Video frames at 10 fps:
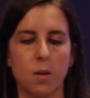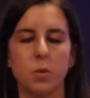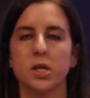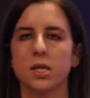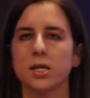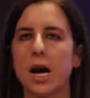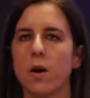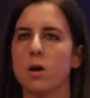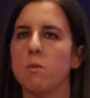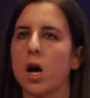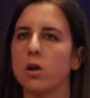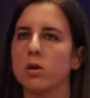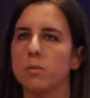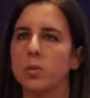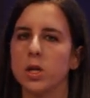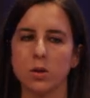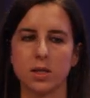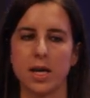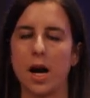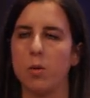This is how our model computes
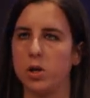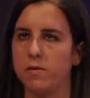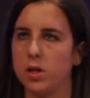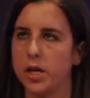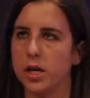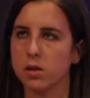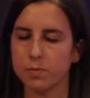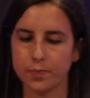the output of the layer.